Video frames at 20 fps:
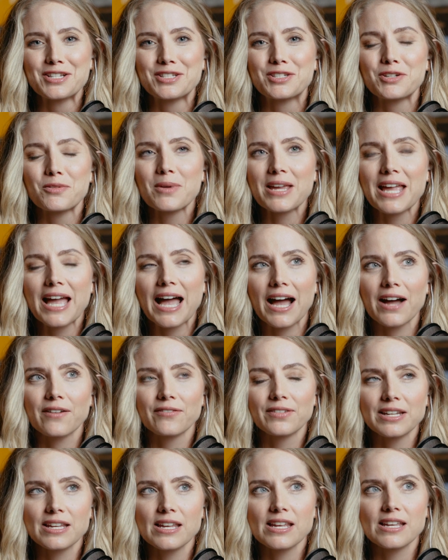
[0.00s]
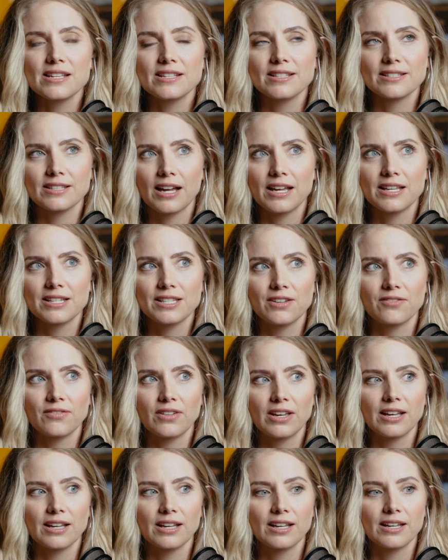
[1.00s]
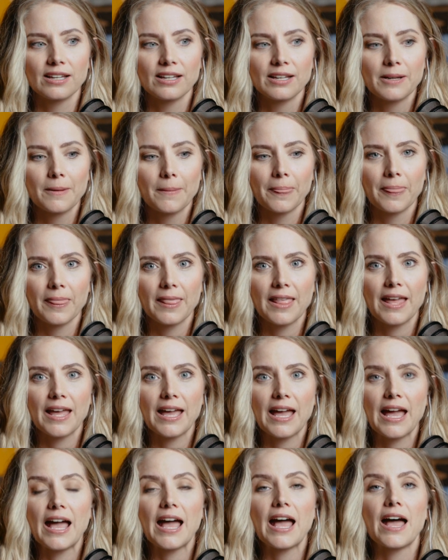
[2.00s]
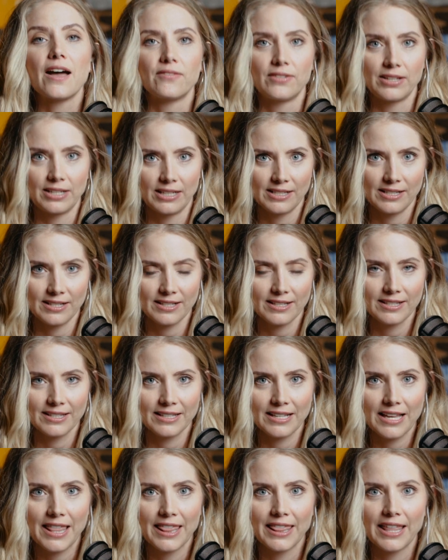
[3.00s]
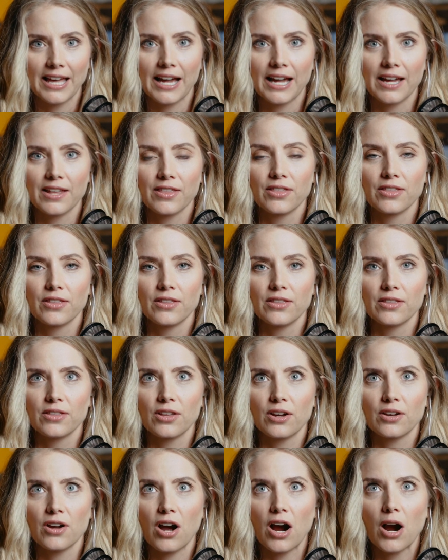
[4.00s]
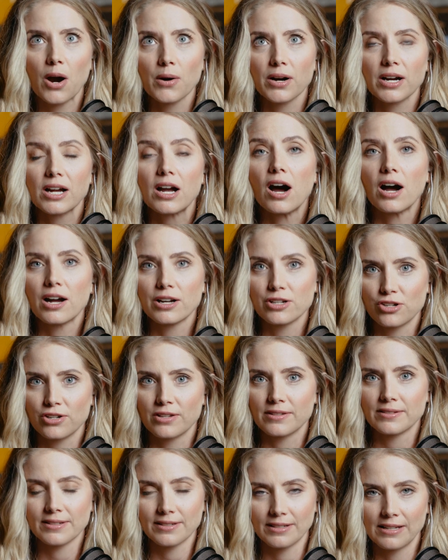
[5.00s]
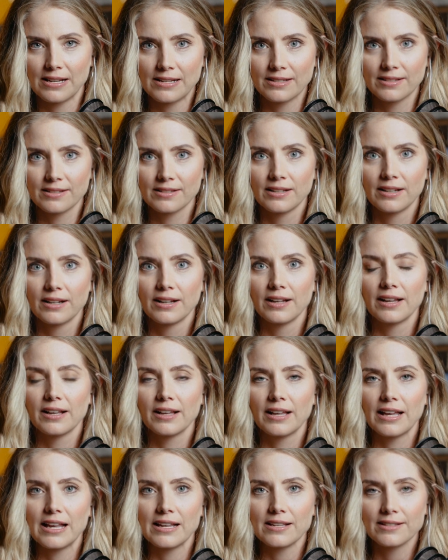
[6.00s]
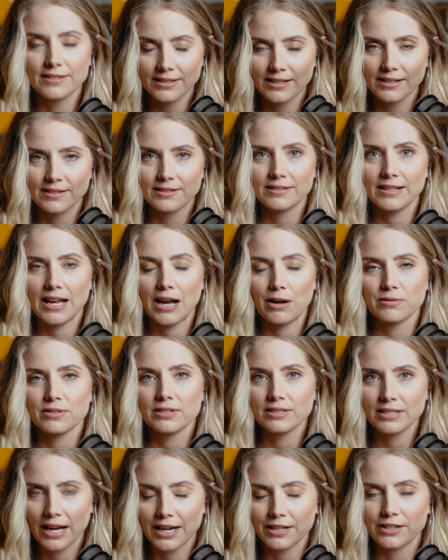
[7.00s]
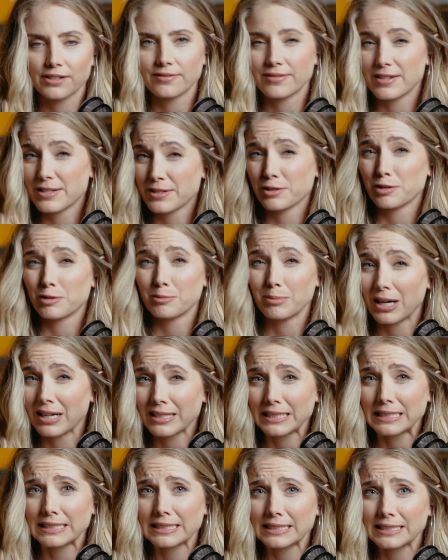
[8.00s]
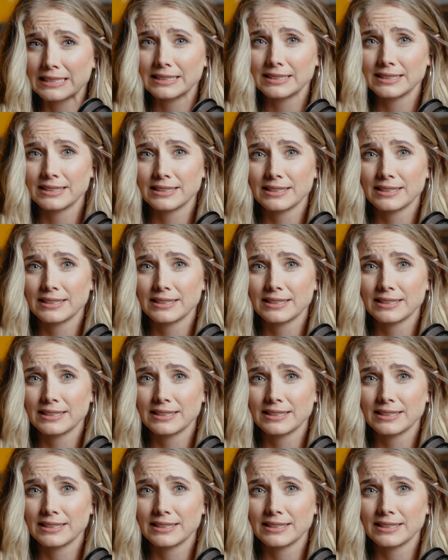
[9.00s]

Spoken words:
do we have any scientific evidence that our consciousness exists outside our physical bodies?